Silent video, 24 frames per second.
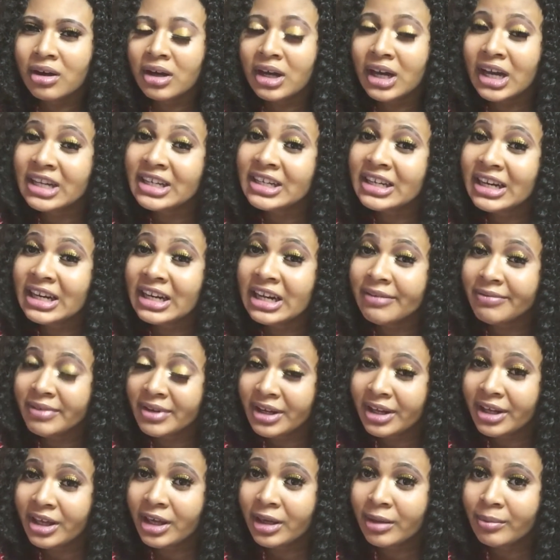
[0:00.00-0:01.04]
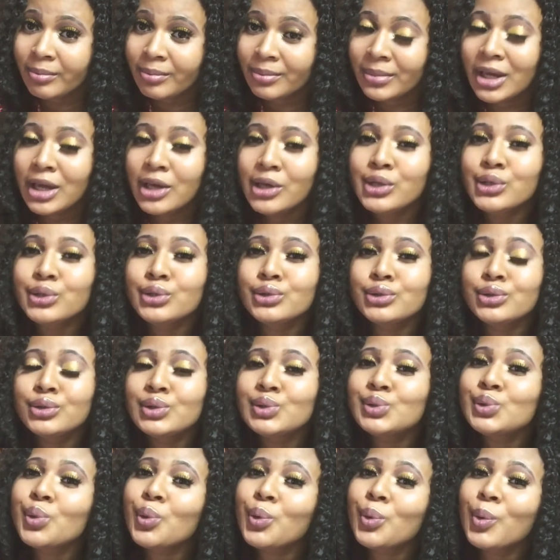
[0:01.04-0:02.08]
an 11 a.m.
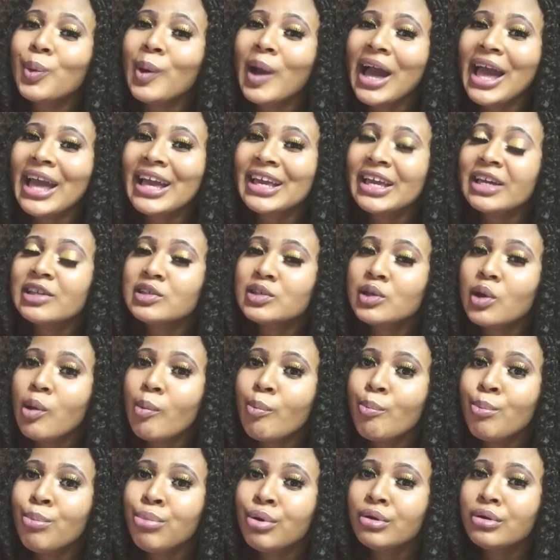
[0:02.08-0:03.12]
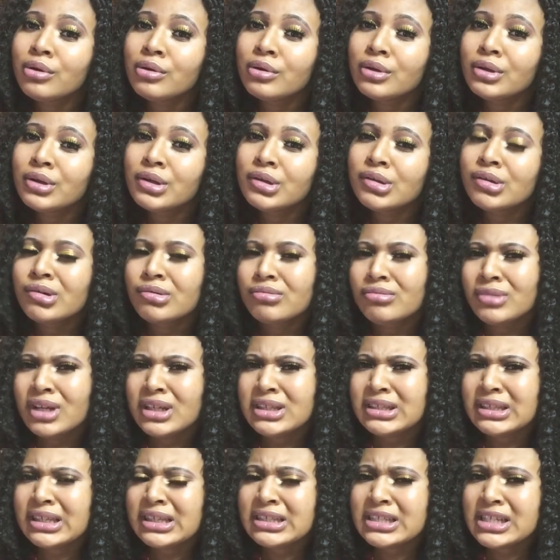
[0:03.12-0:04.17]
So I get up,
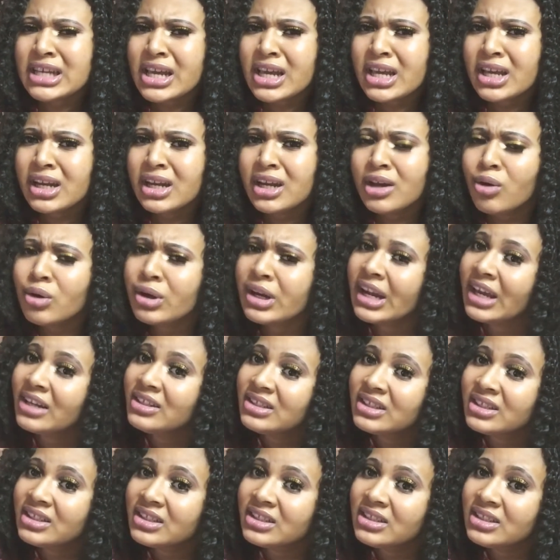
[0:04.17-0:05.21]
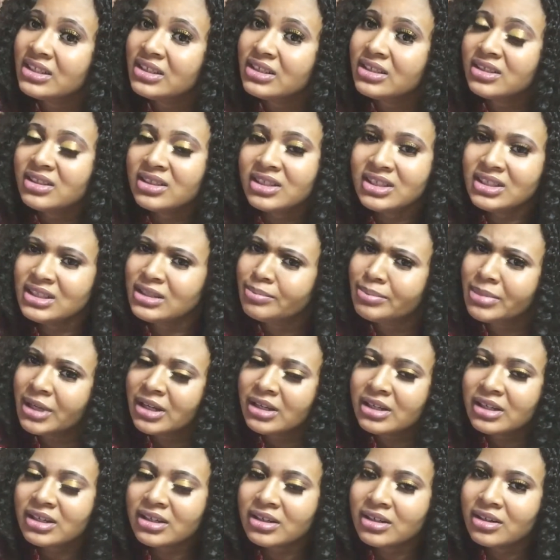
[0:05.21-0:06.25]
let's say 10 or 9:30, it's
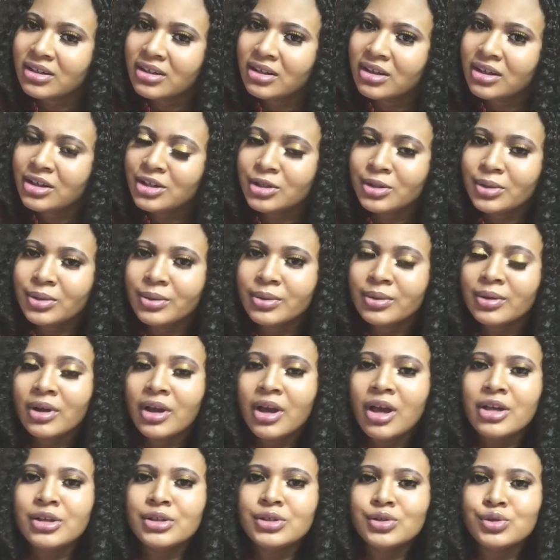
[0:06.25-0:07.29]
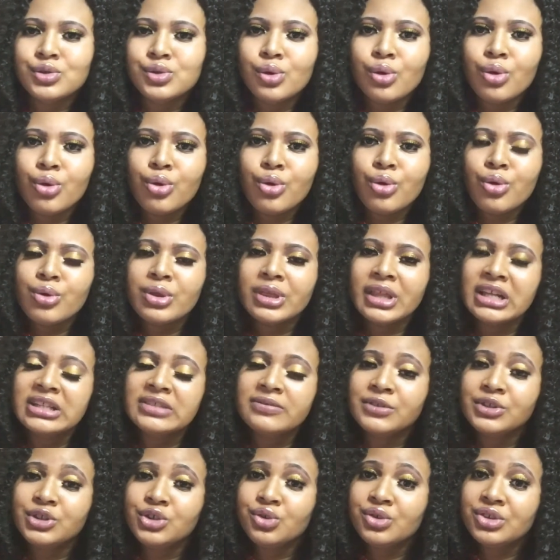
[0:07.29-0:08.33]
depending, you know. So that's
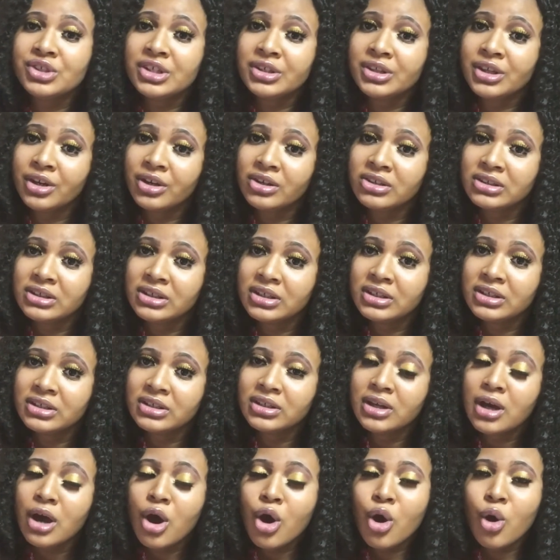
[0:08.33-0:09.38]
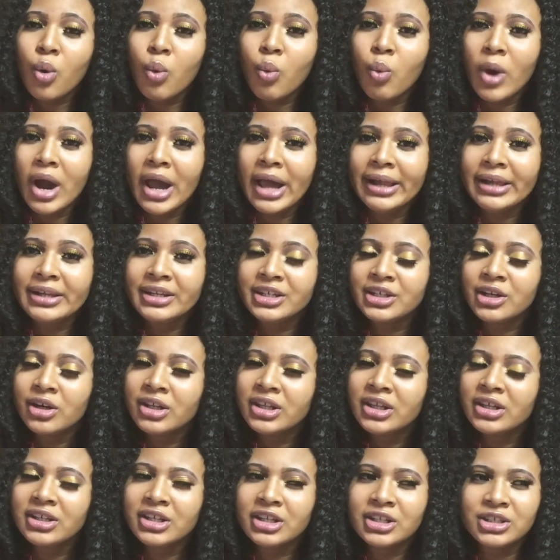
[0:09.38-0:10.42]
for Tuesday, Thursdays. While the
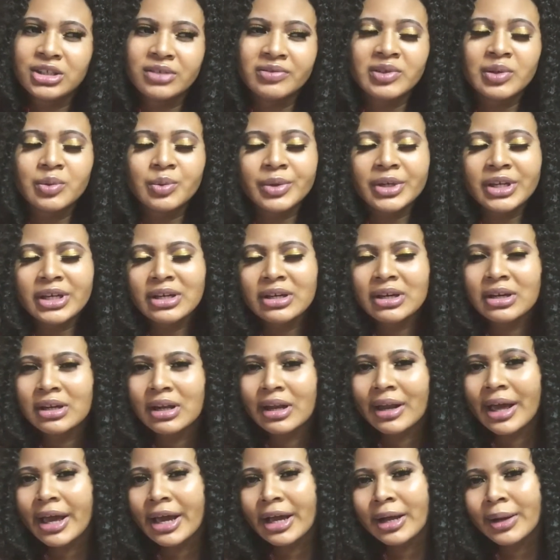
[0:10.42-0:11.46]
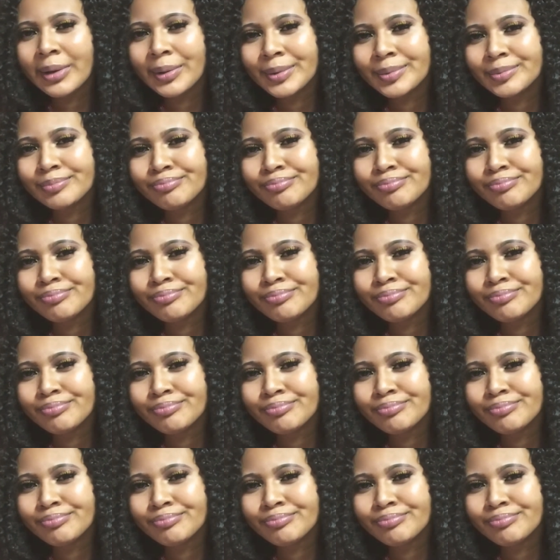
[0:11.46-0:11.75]
other days of the week, like